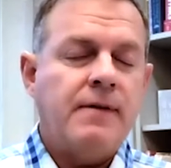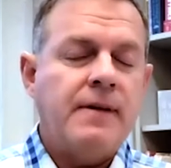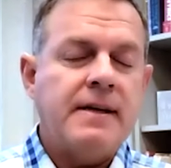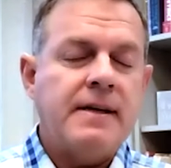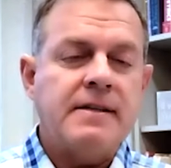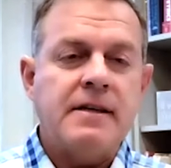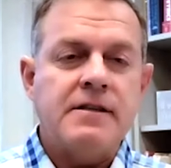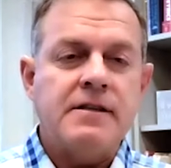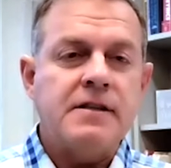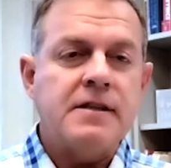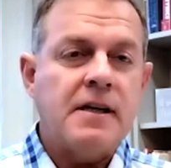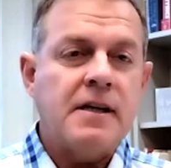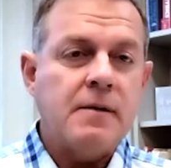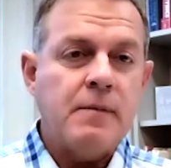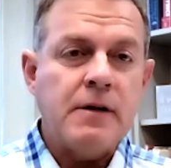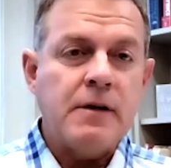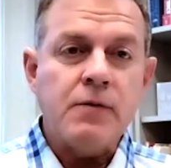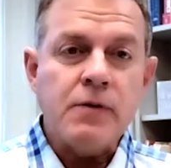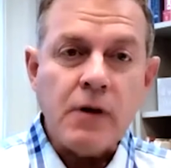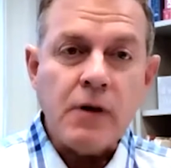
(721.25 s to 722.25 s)
things such as
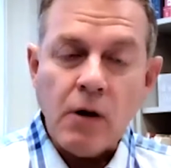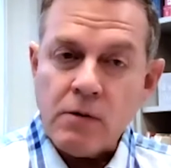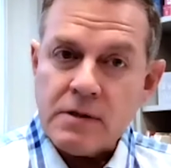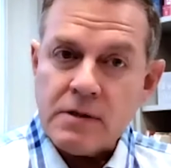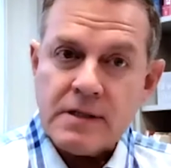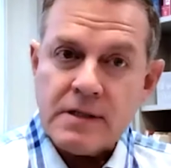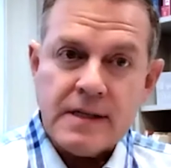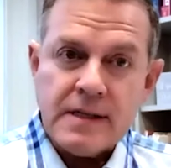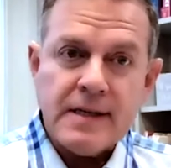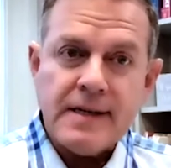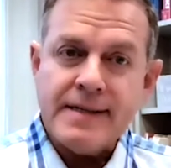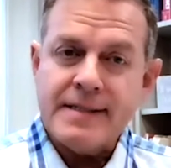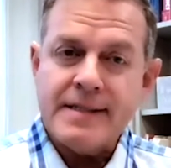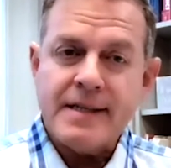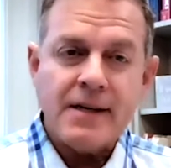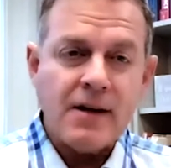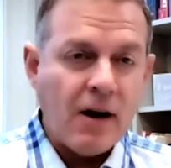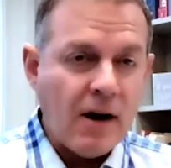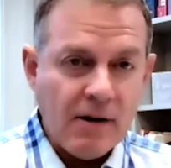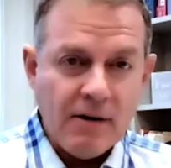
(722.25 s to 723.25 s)
endometriosis,
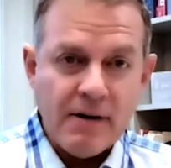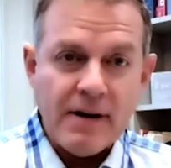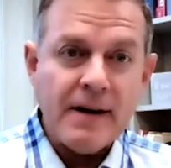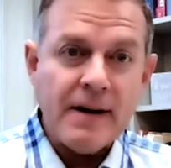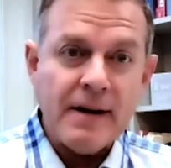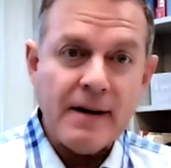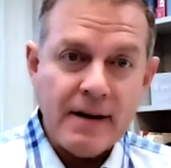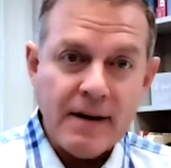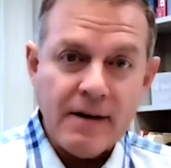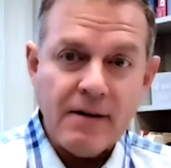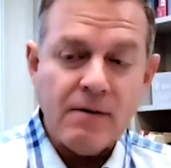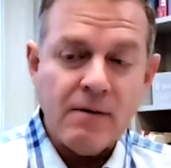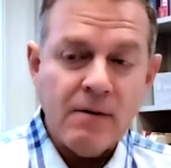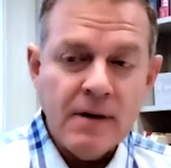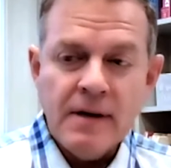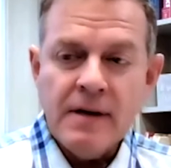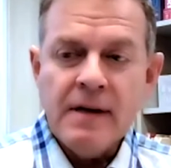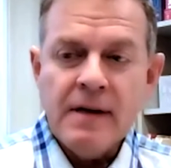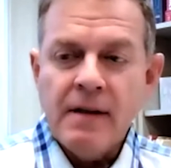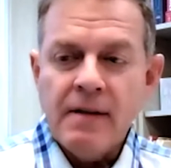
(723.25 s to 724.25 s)

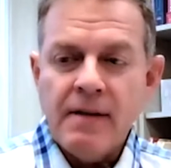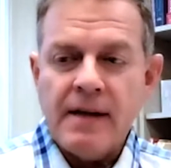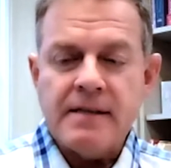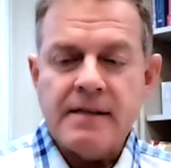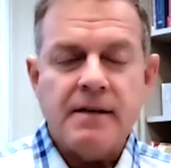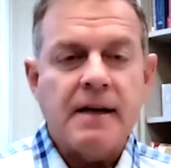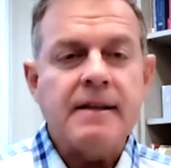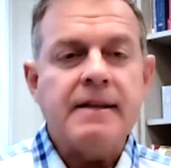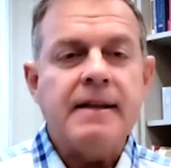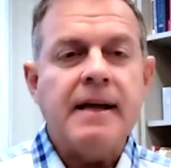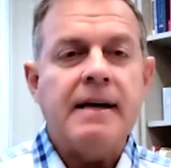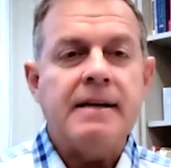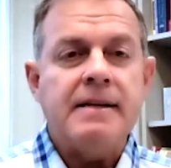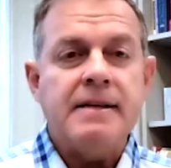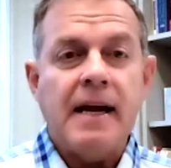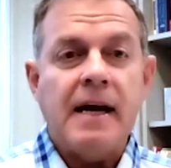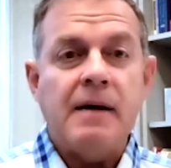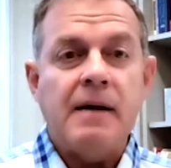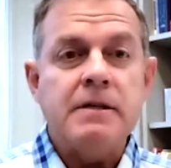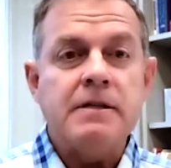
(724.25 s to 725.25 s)
scarring, things like
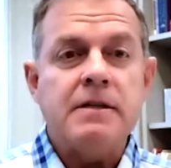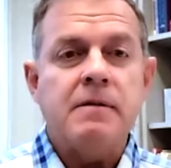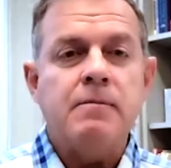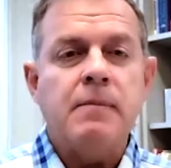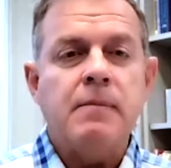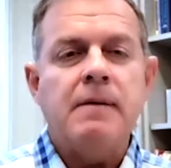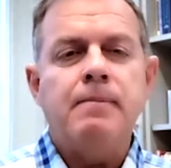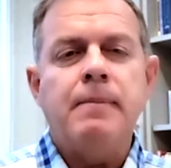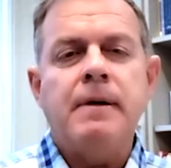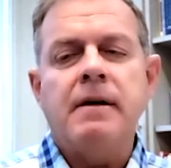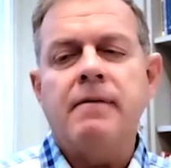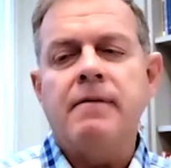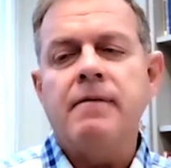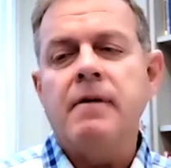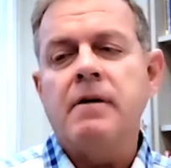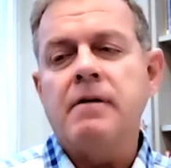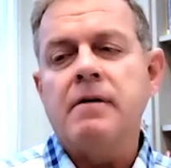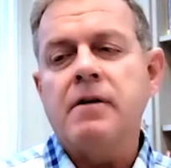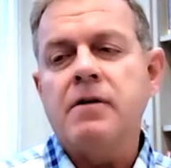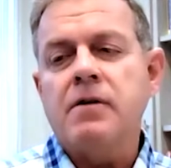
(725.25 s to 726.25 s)
that, damage that might
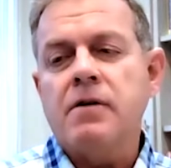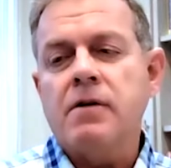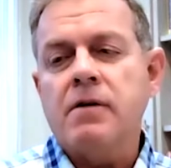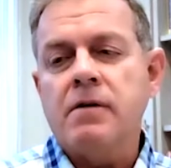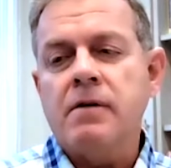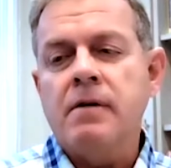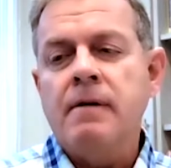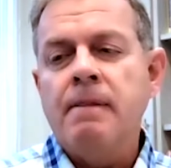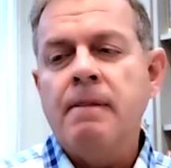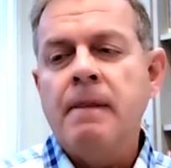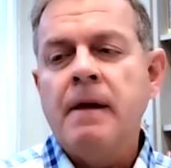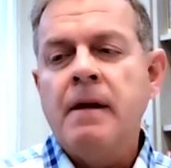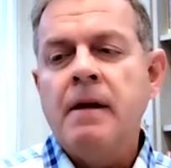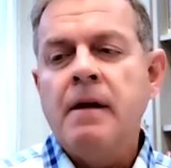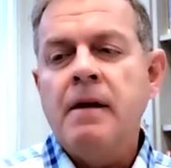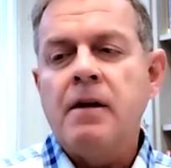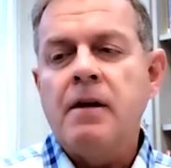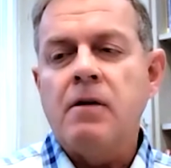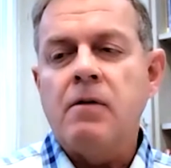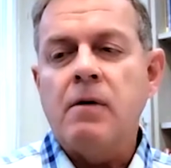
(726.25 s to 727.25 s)
be occurred,
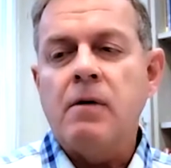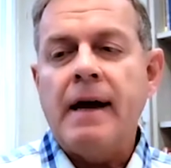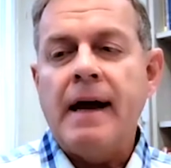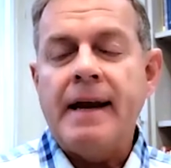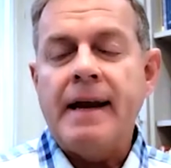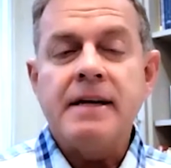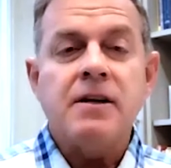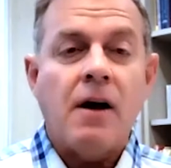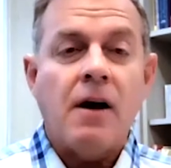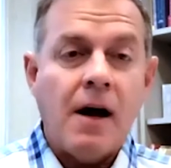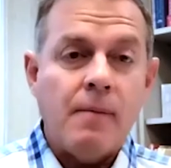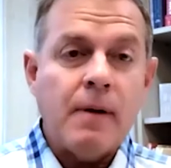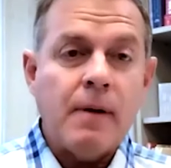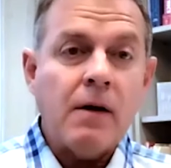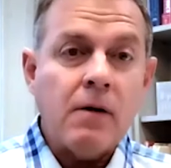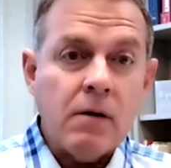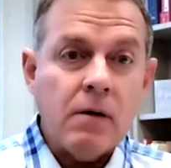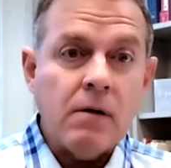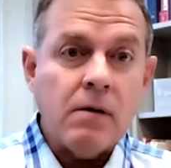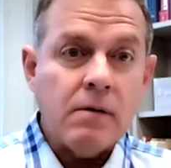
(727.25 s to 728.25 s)

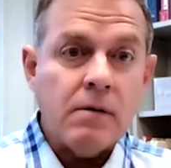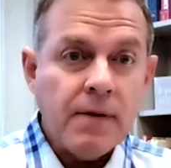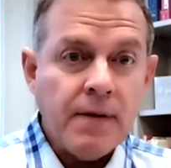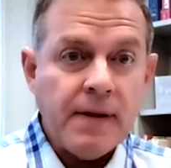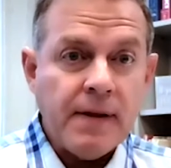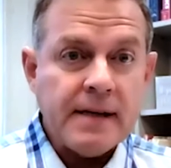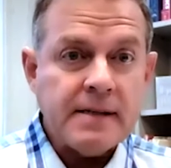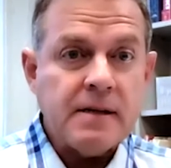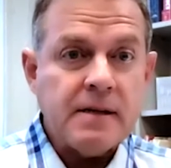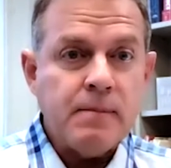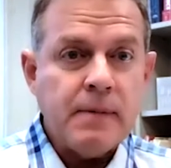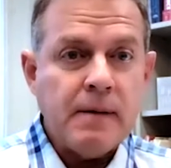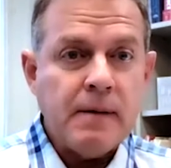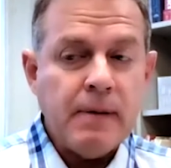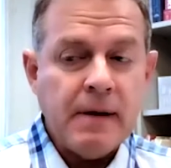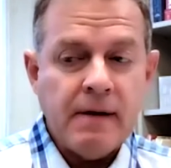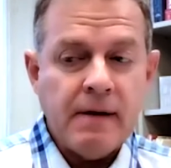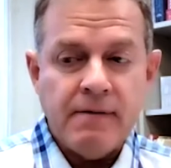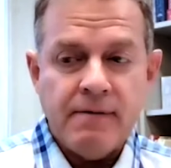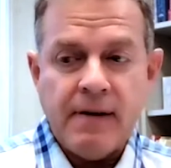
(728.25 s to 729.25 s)
anatomical things that may
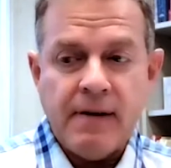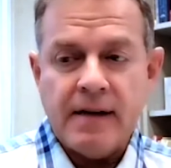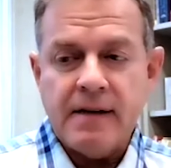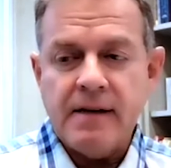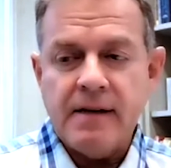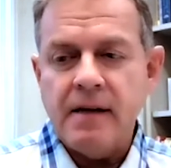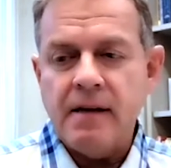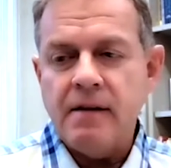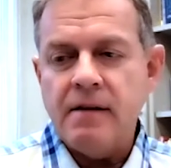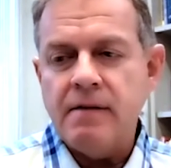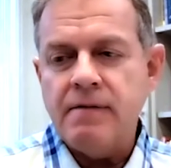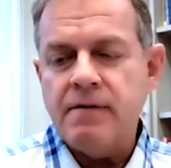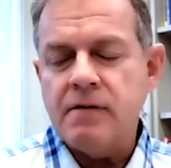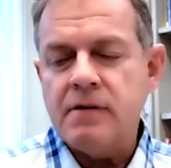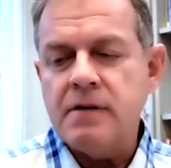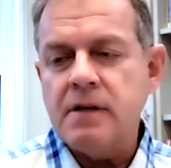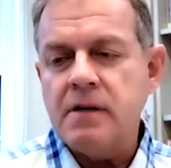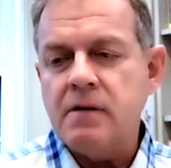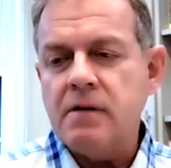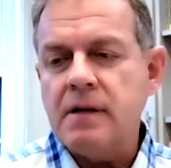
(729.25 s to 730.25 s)
be affecting the
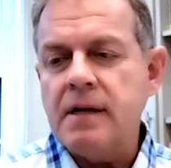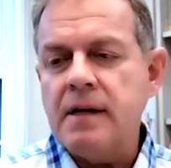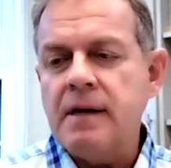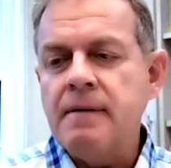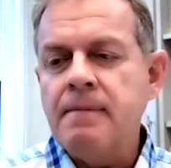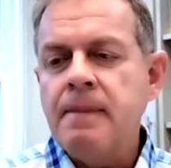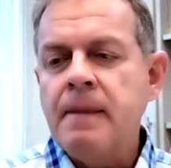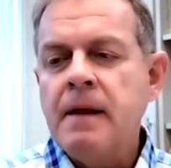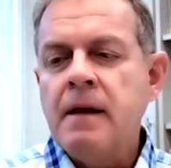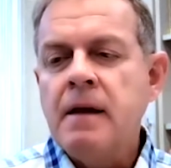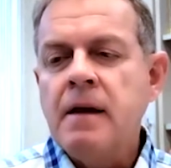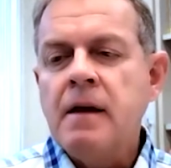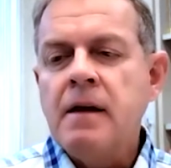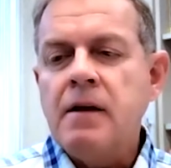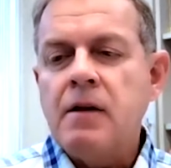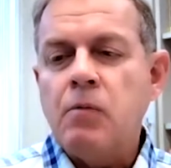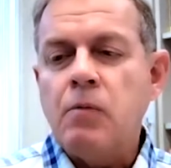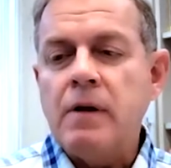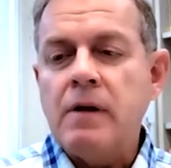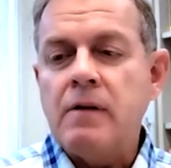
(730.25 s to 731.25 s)
fertility.
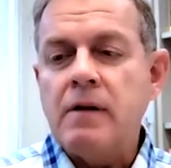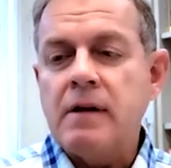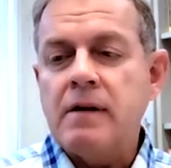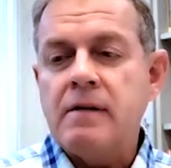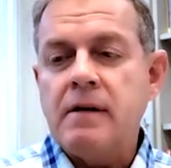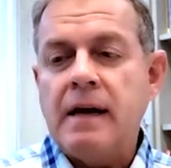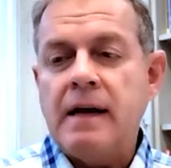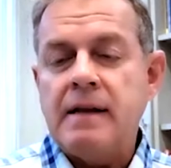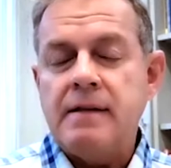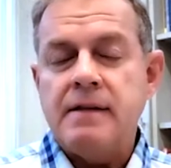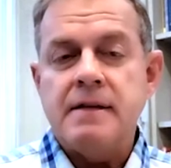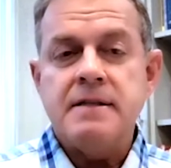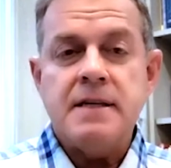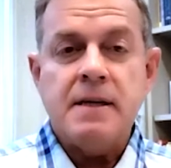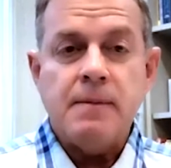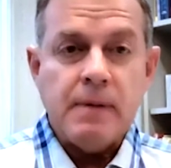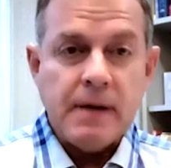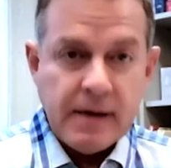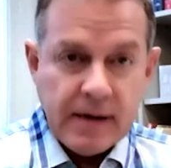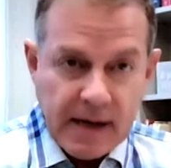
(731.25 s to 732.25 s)
We look at the
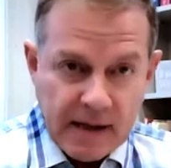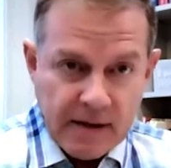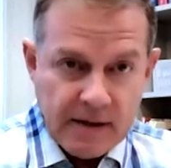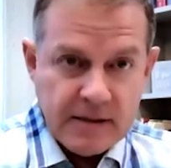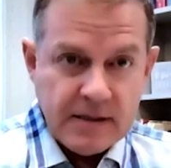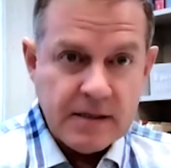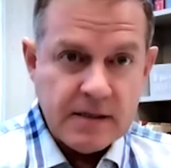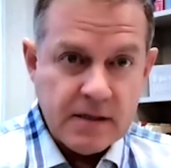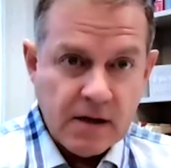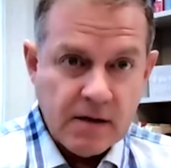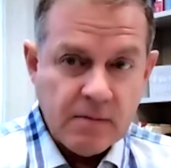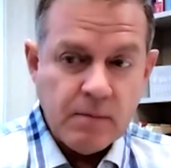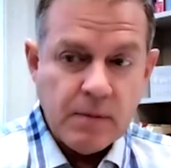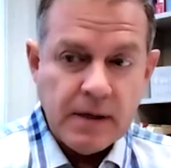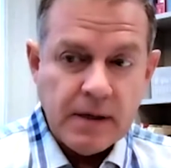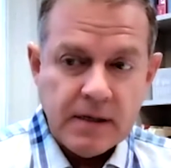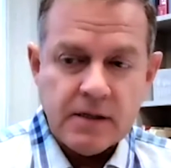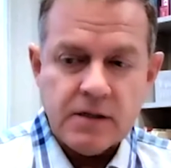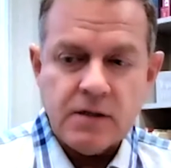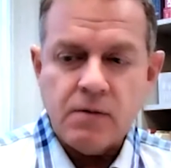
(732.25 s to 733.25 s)
semen analysis on
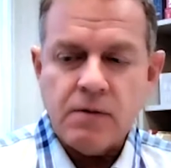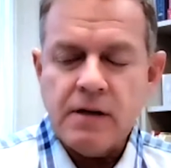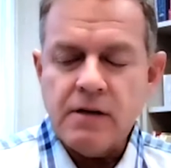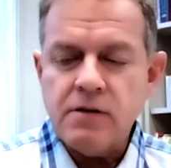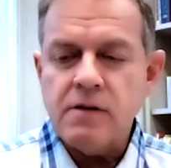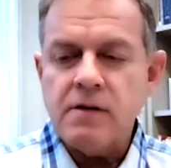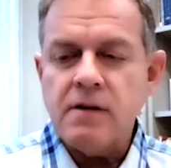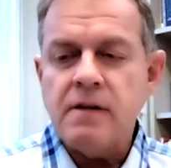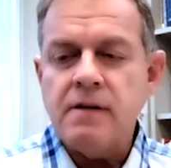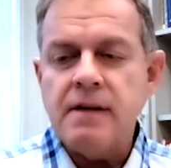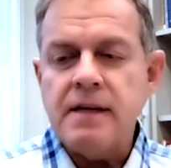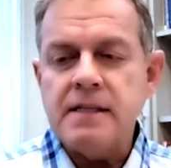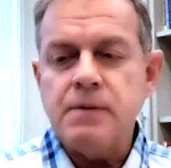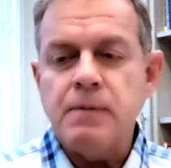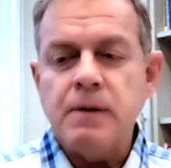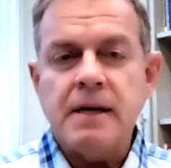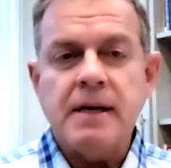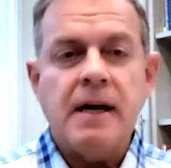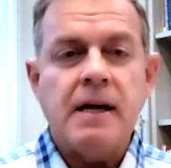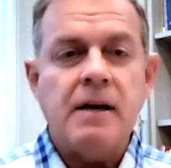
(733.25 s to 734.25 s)
men. So these are the things
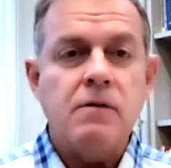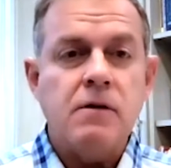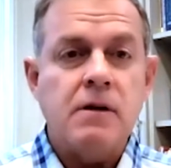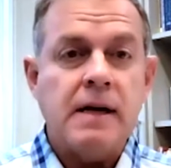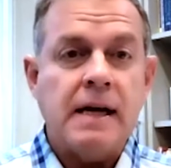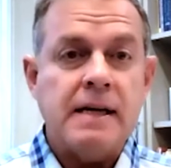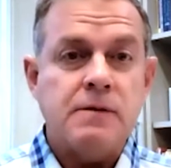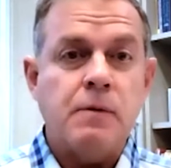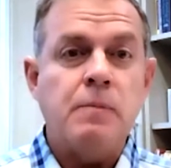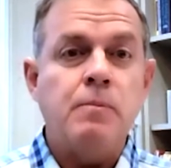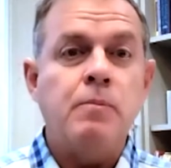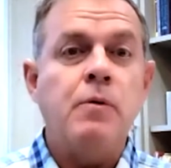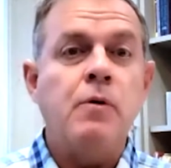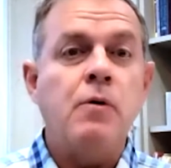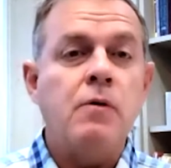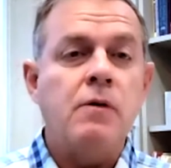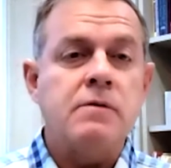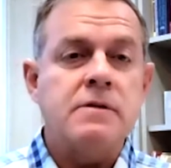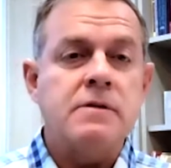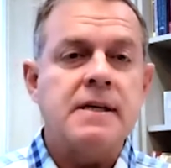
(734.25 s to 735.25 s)
that we kind of look at as we
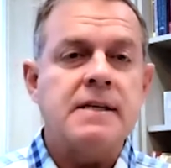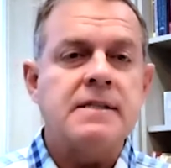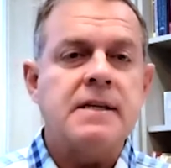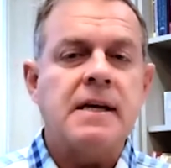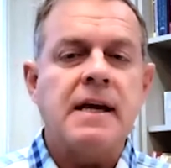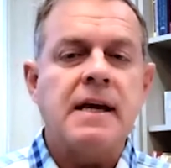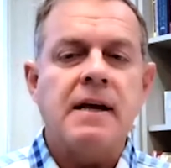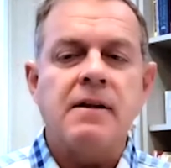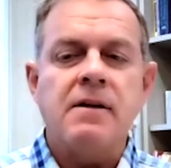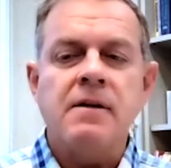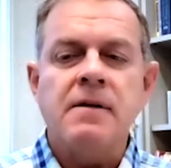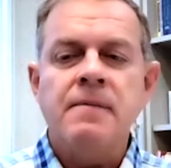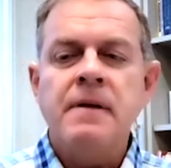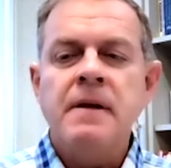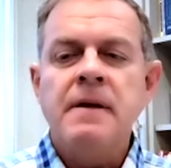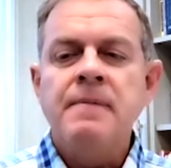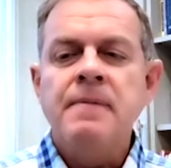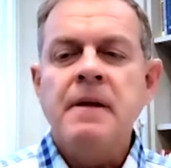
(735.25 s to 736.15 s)
pull those things together.